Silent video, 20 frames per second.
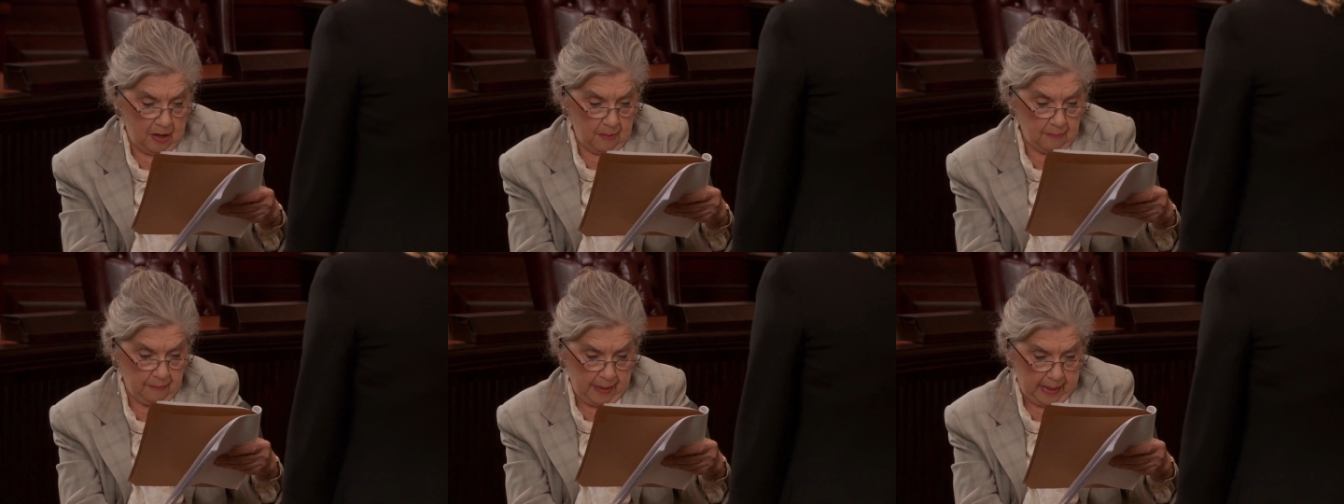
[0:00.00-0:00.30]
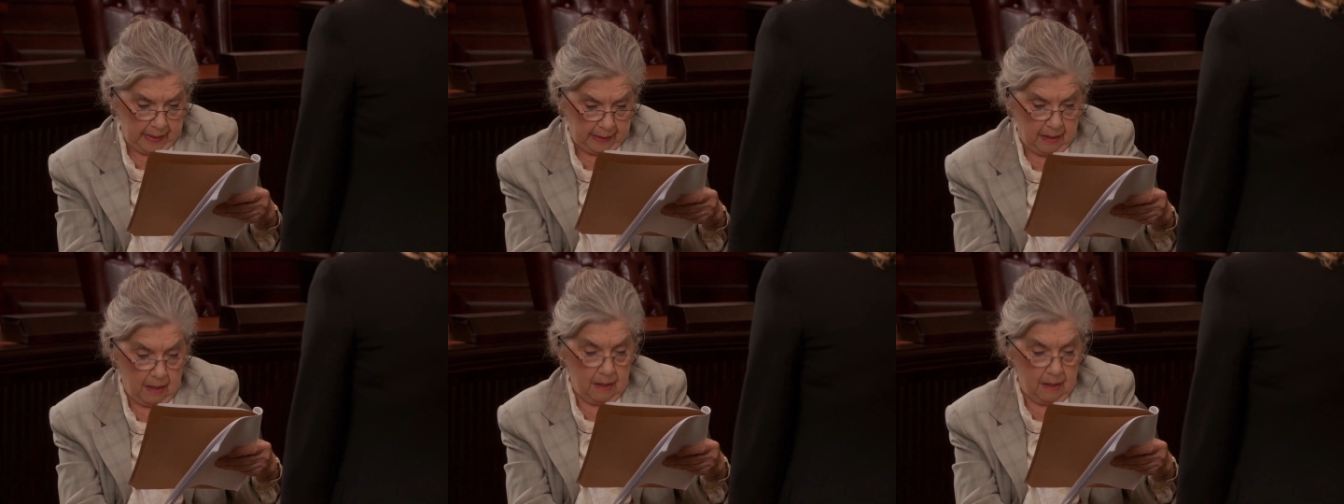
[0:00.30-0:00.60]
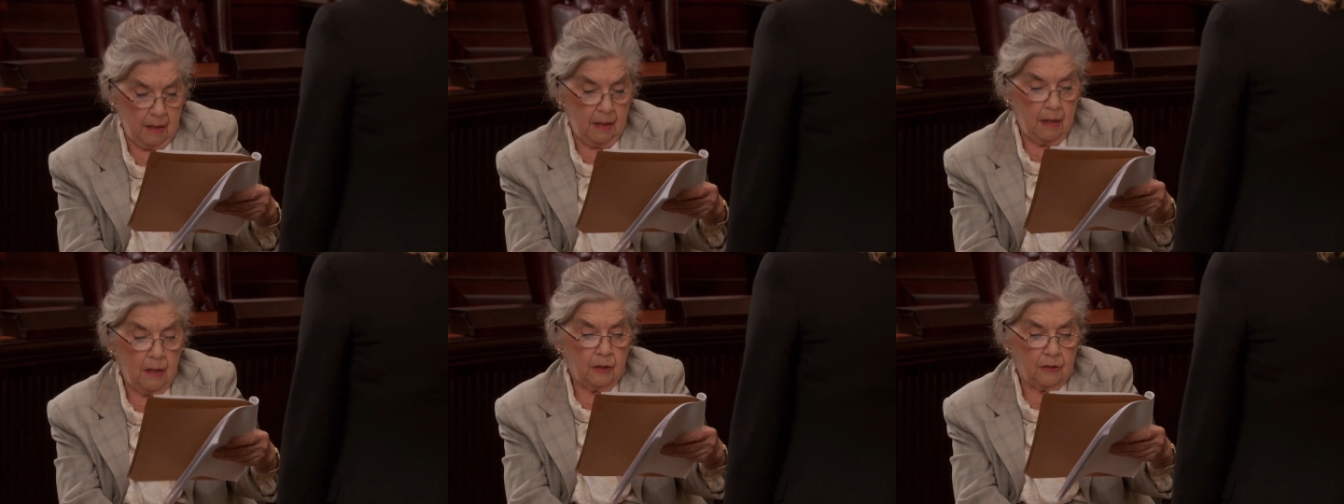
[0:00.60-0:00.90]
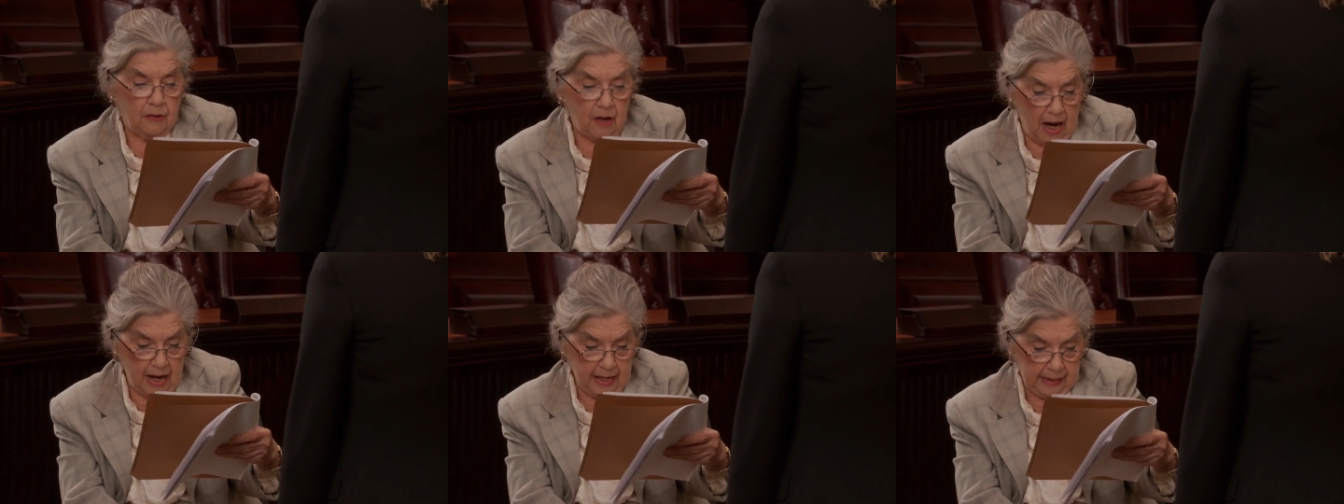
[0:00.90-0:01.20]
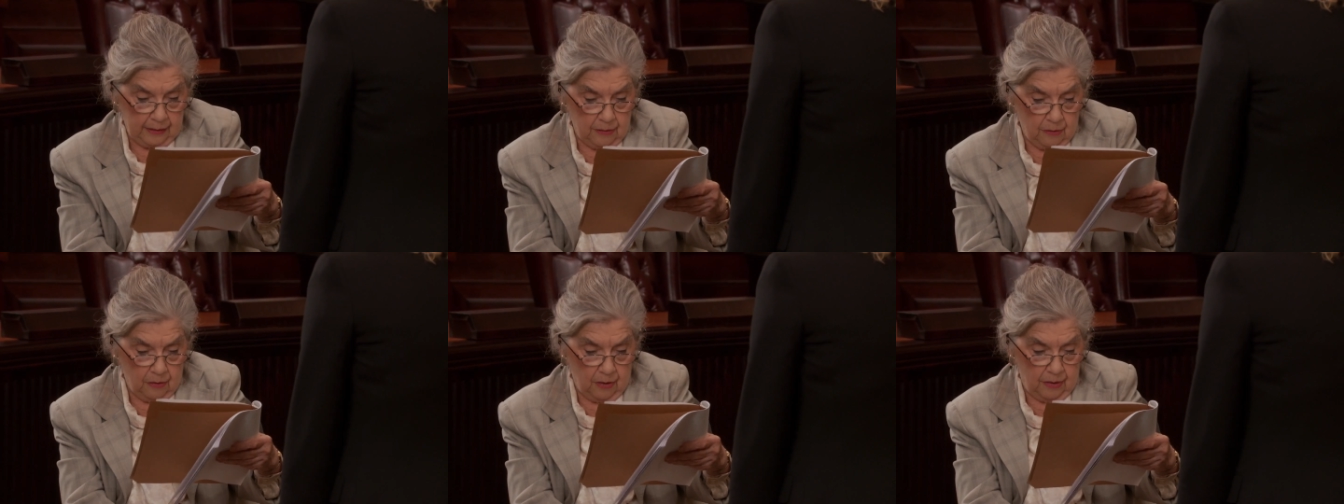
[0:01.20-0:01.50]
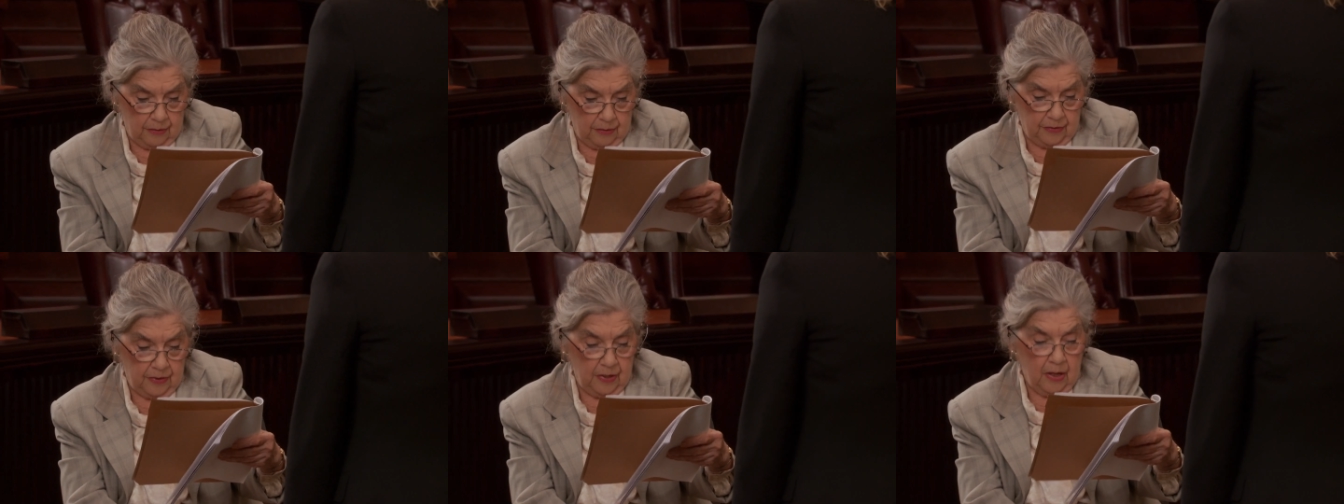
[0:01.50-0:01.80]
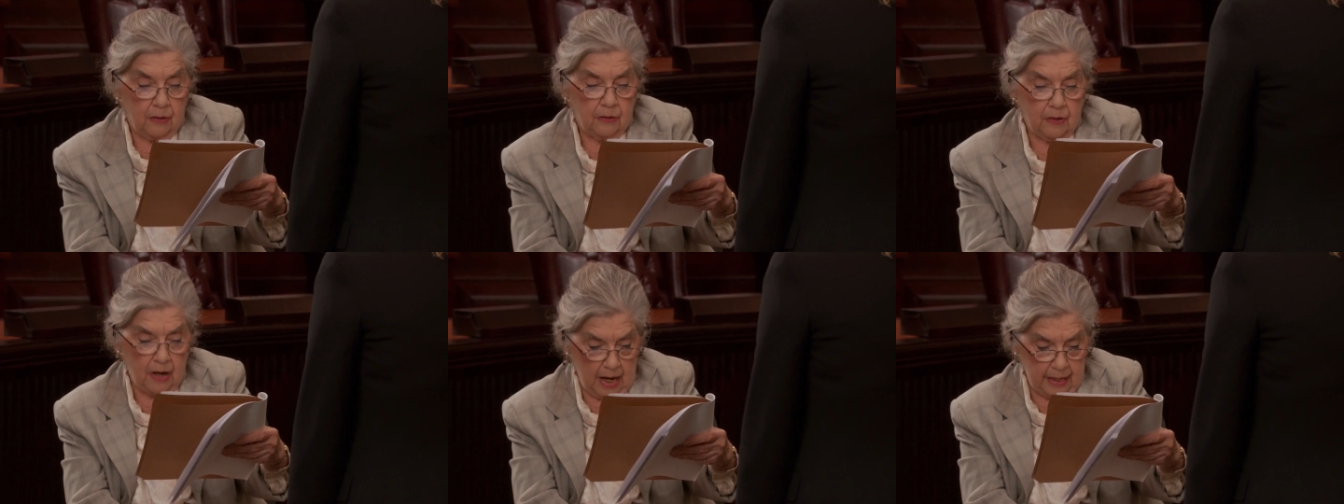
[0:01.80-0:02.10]
jumping. Crying noise,
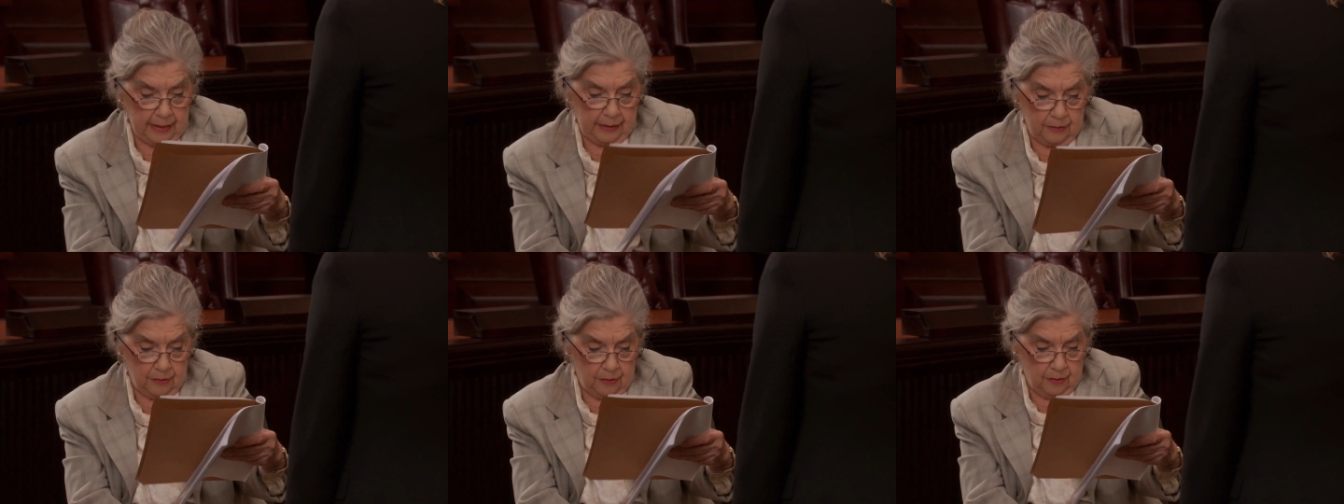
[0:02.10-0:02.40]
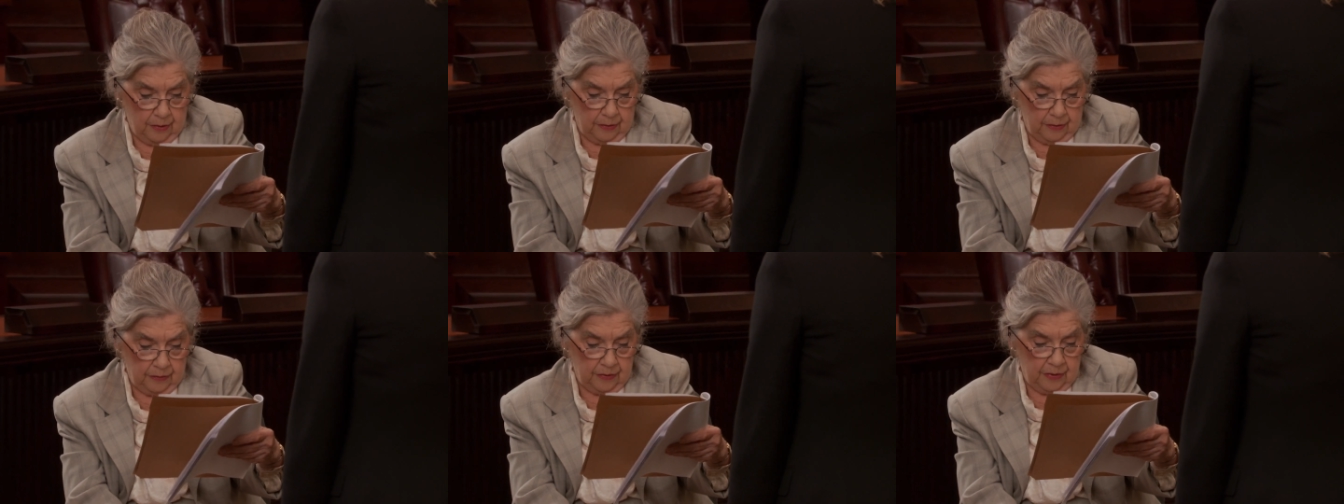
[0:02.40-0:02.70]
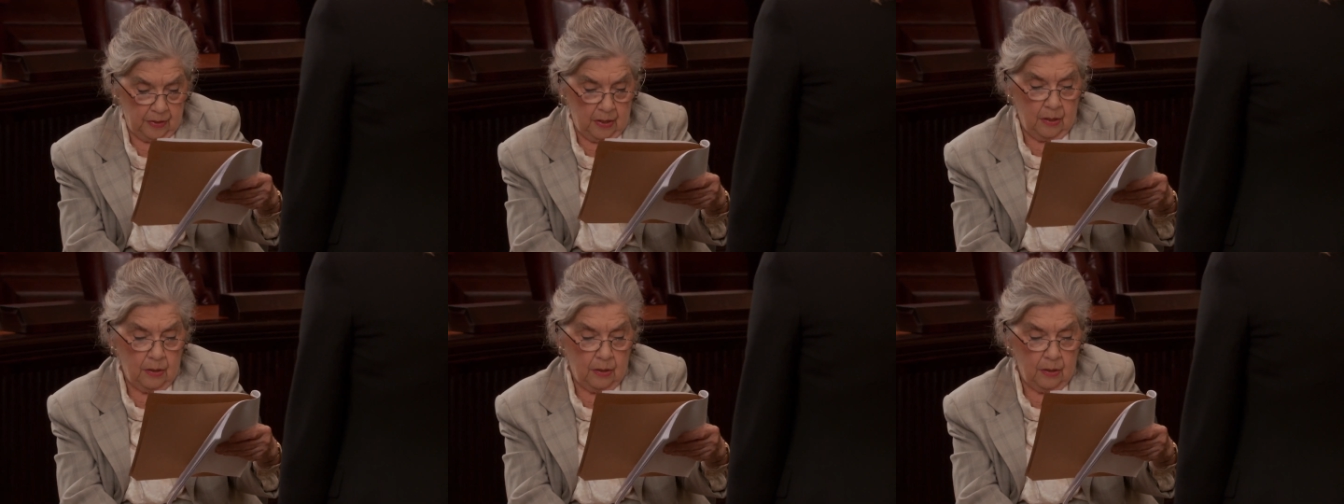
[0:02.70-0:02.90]
crying noise,